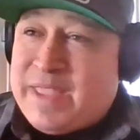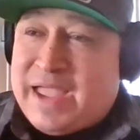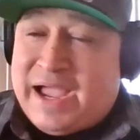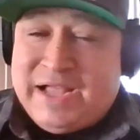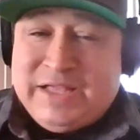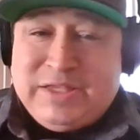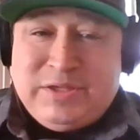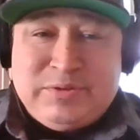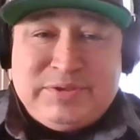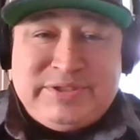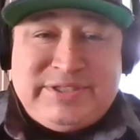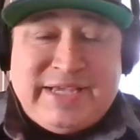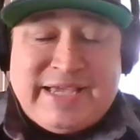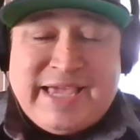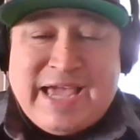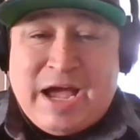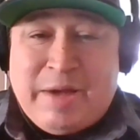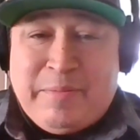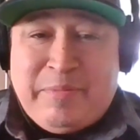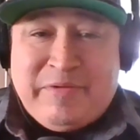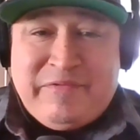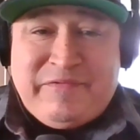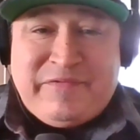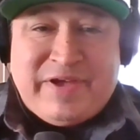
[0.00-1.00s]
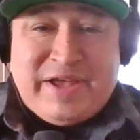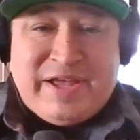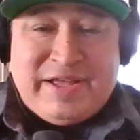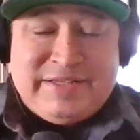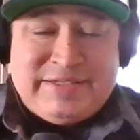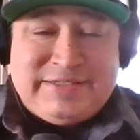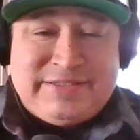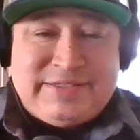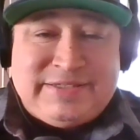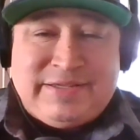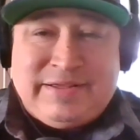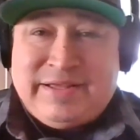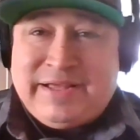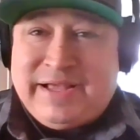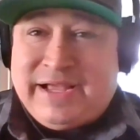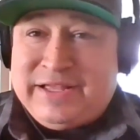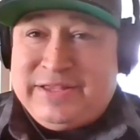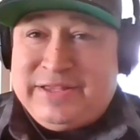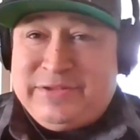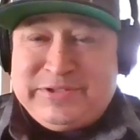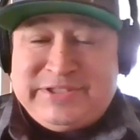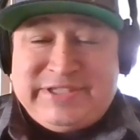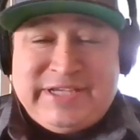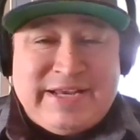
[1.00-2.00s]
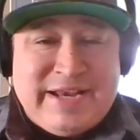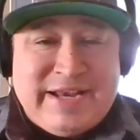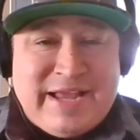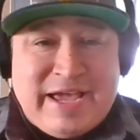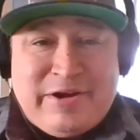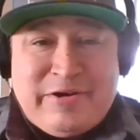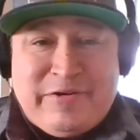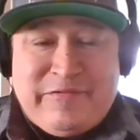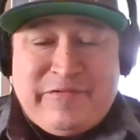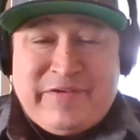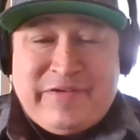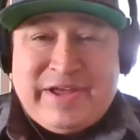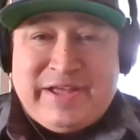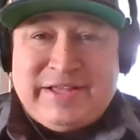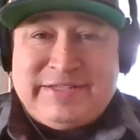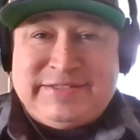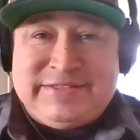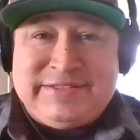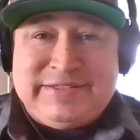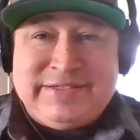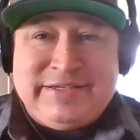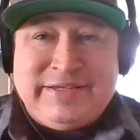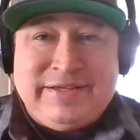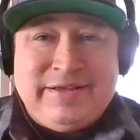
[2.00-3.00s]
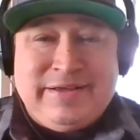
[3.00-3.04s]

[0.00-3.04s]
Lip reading: I do see Cowboy fans. I do see Niner fans.